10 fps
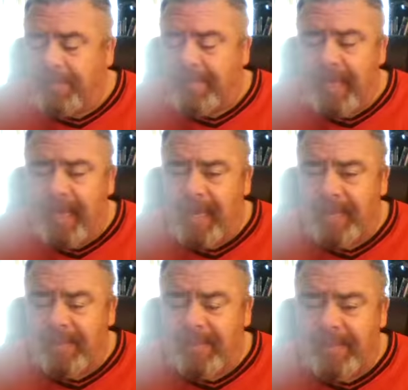
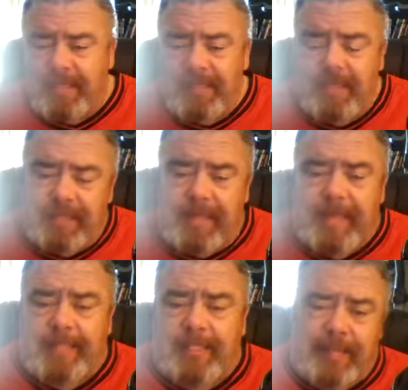And the
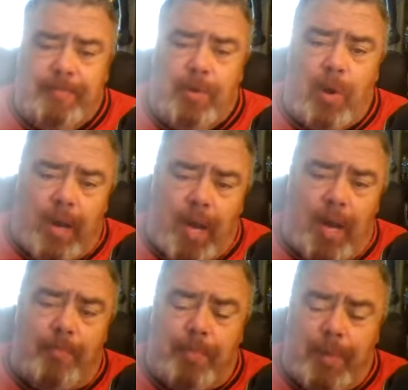stakes just keep going
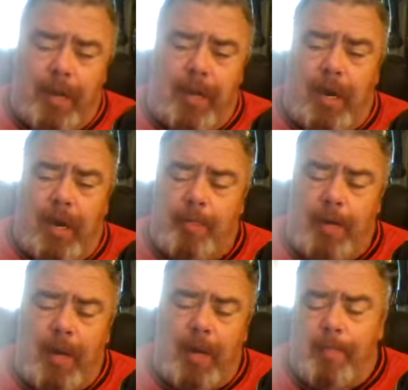up and up
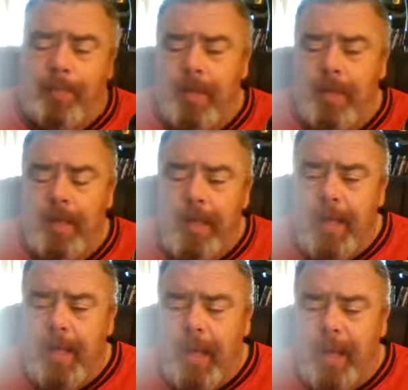and up.
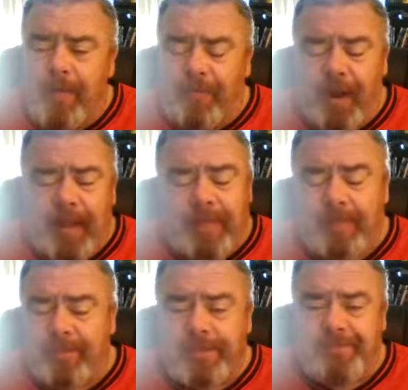And Frank
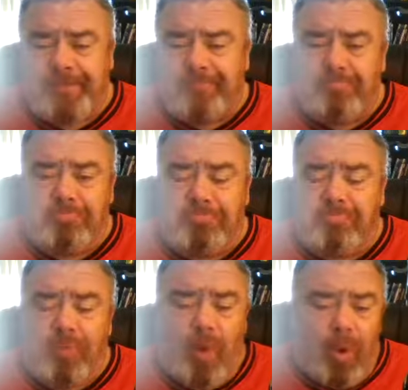is just
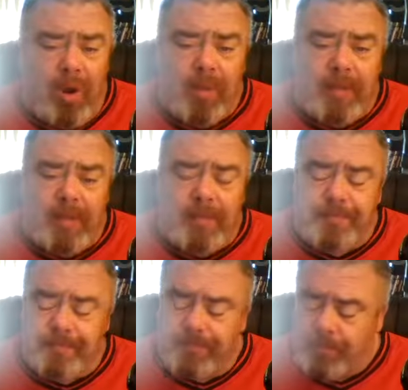rolling with it,
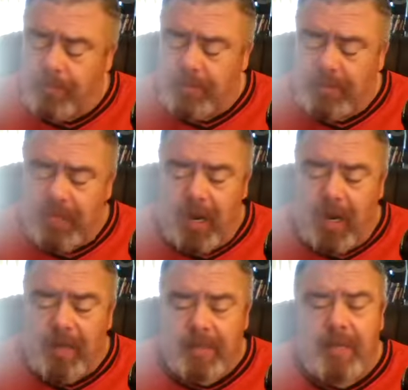saying, all
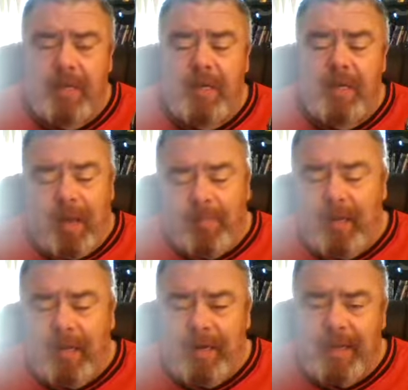right, I'm
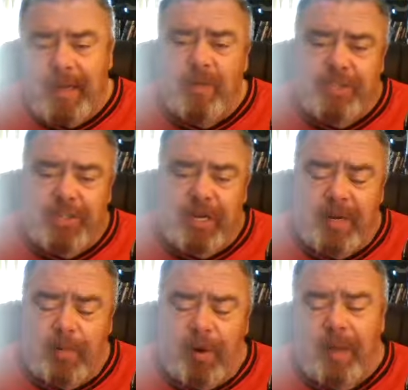not going to deal with this shit
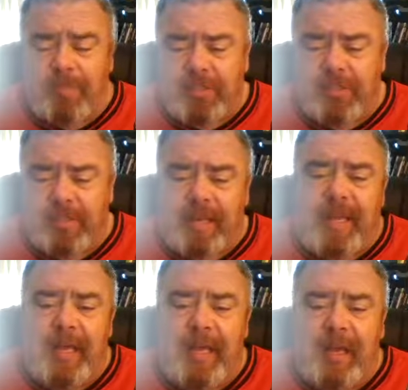anymore. I'm just going to
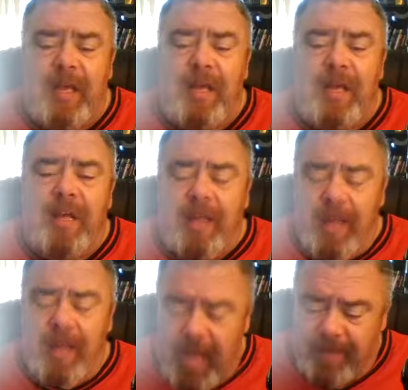kill
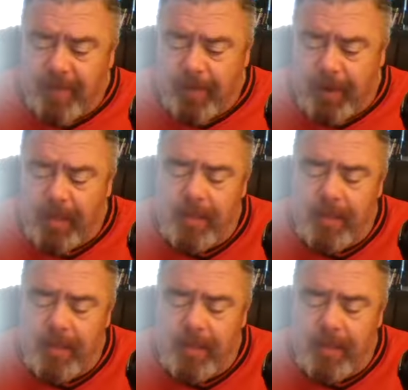everybody.